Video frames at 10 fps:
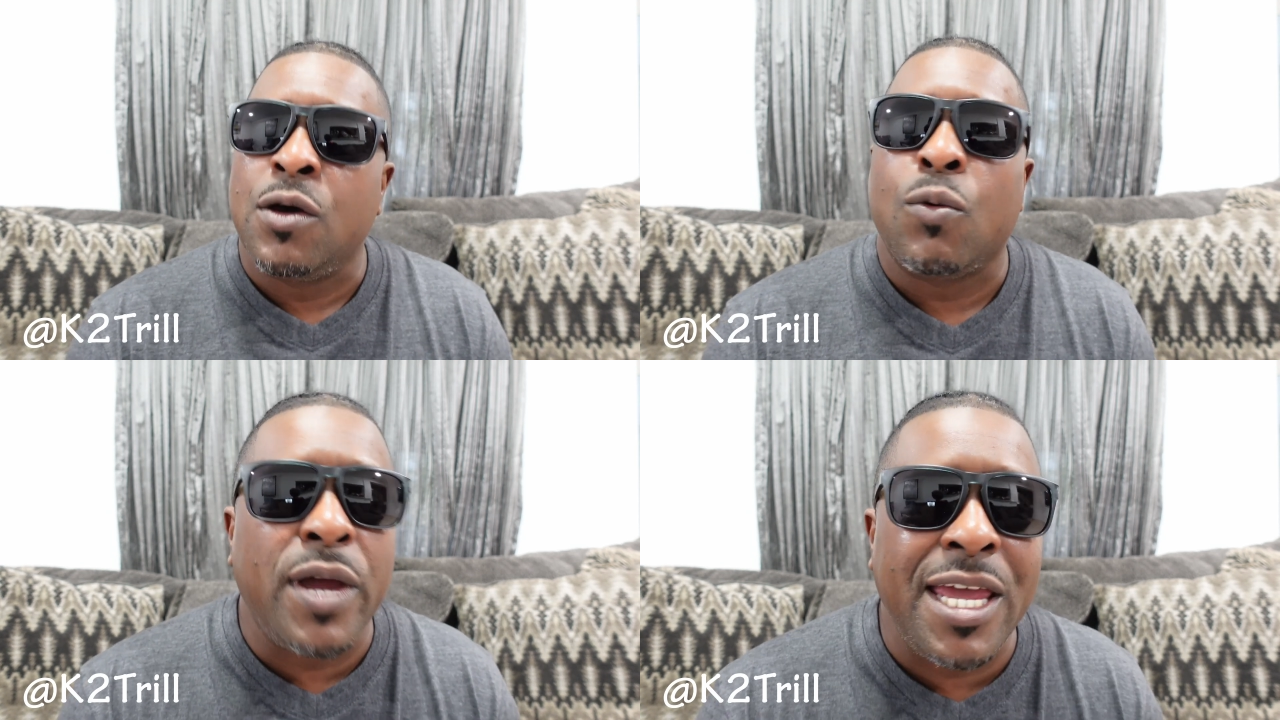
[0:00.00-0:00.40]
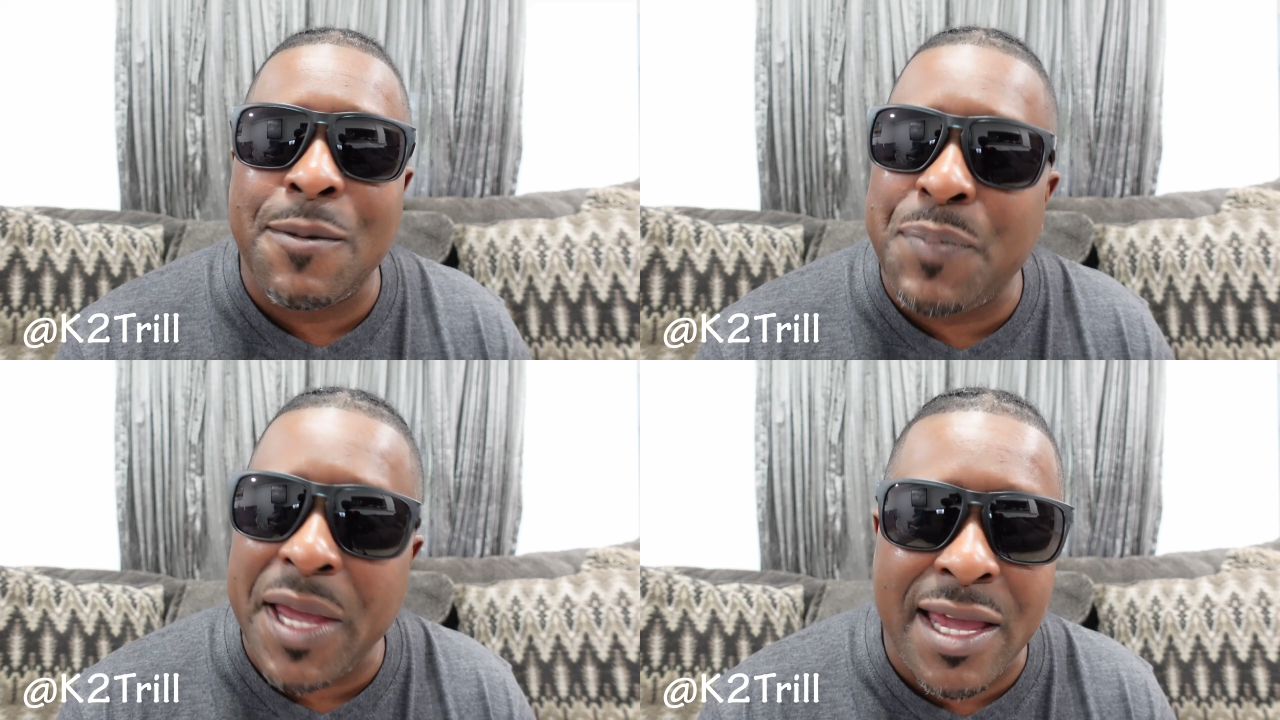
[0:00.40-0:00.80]
We
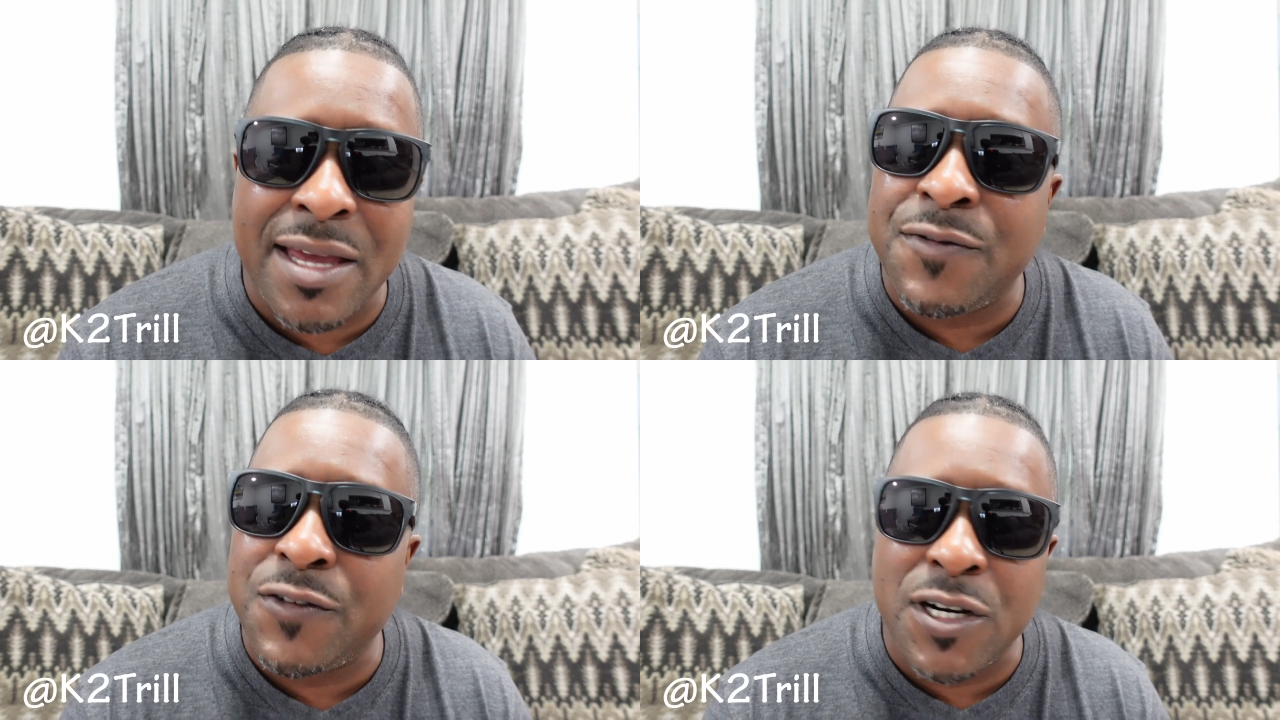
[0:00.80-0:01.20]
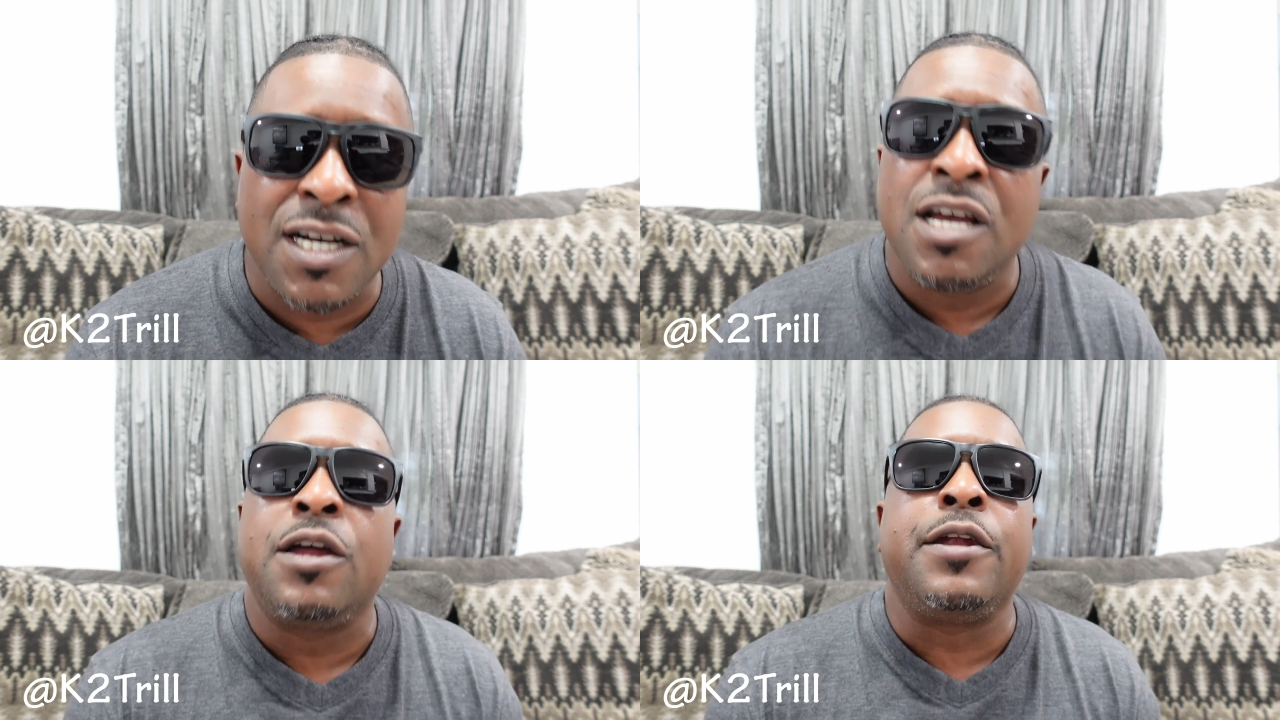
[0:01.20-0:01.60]
ain't paying for
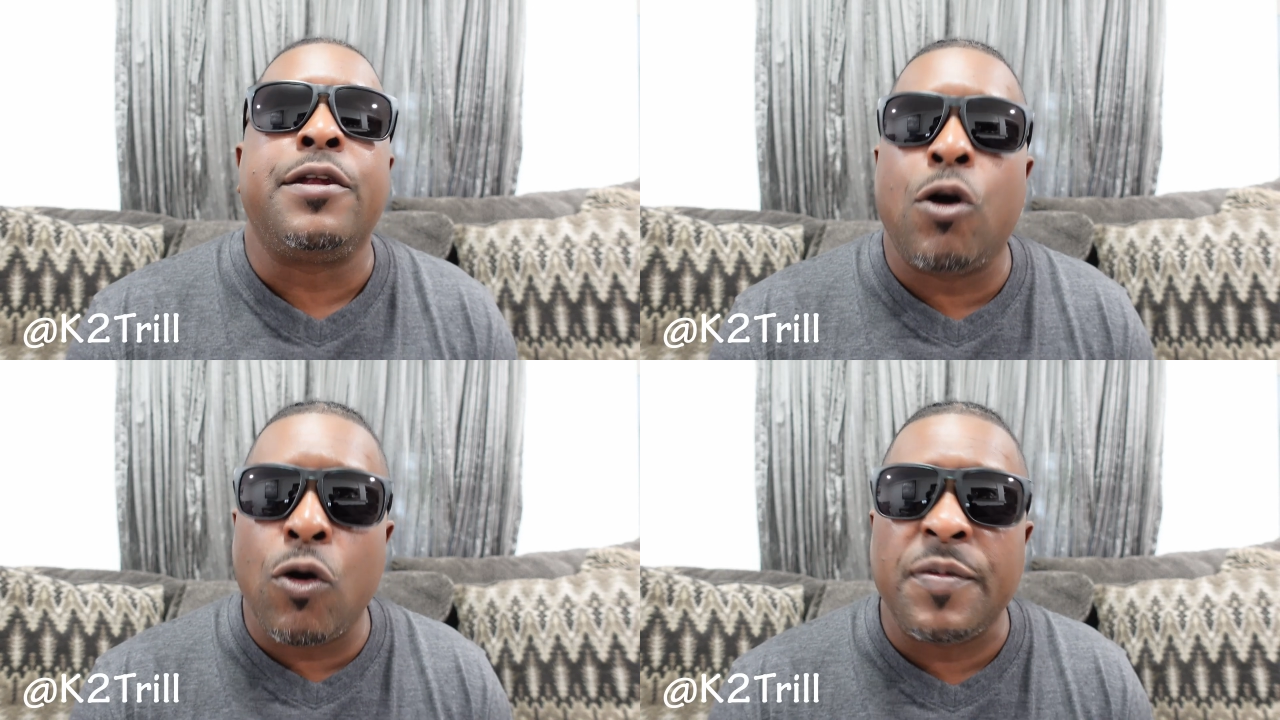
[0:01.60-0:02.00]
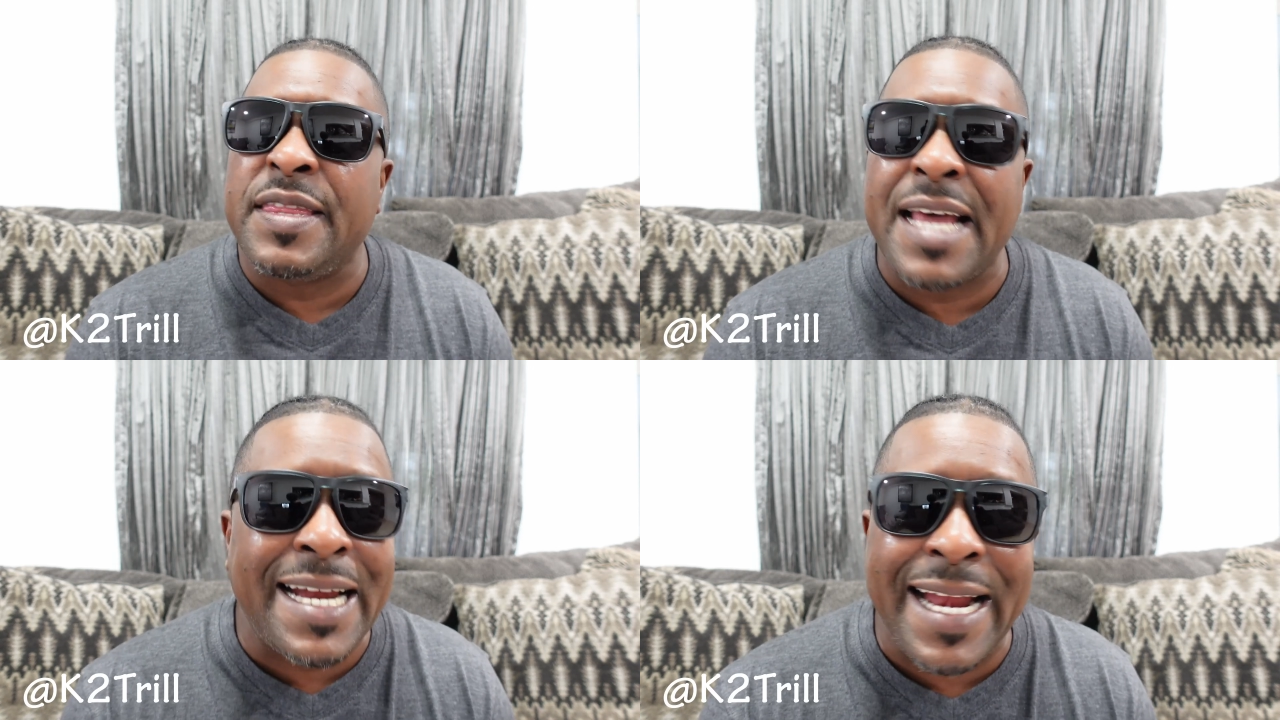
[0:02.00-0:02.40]
none
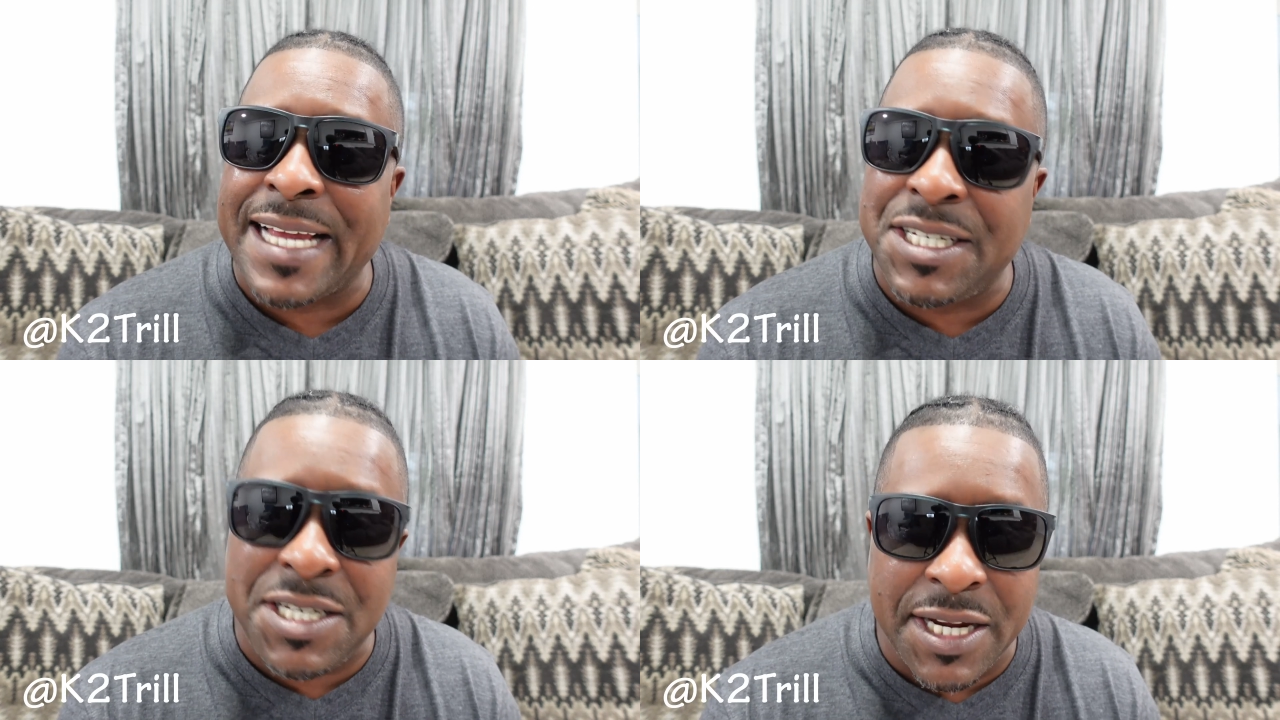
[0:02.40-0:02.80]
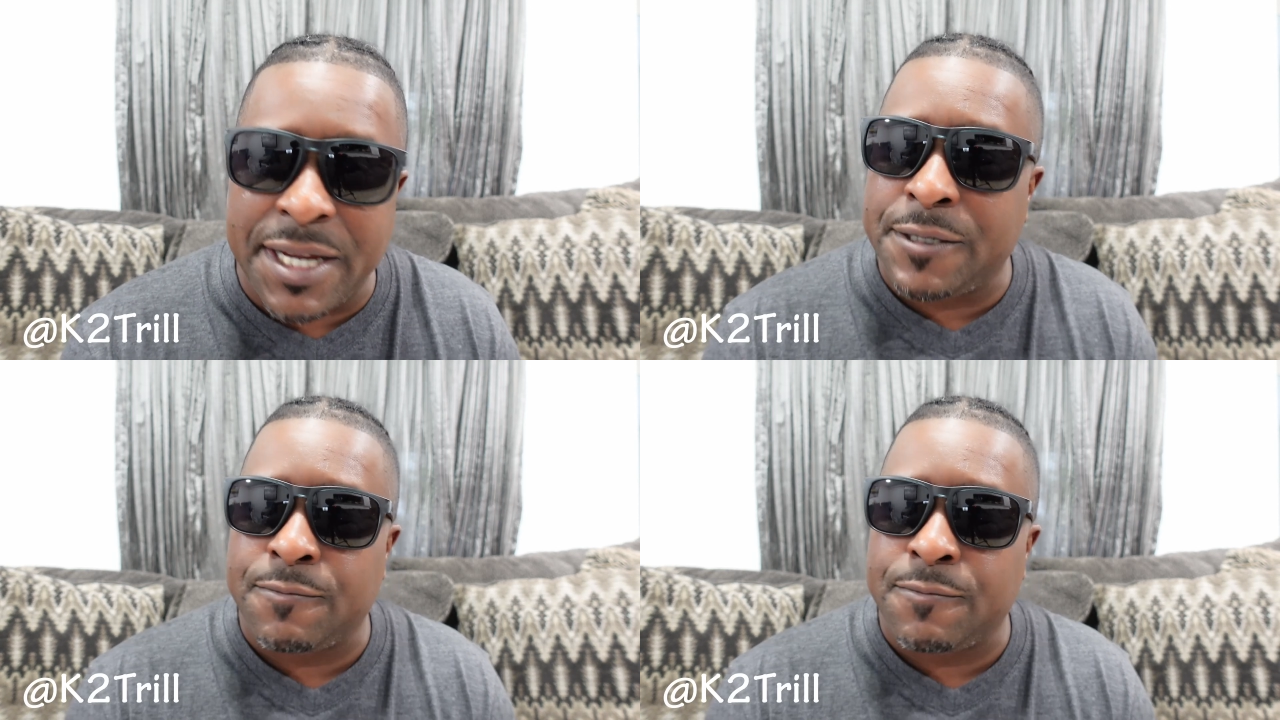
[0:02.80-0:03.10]
of that shit.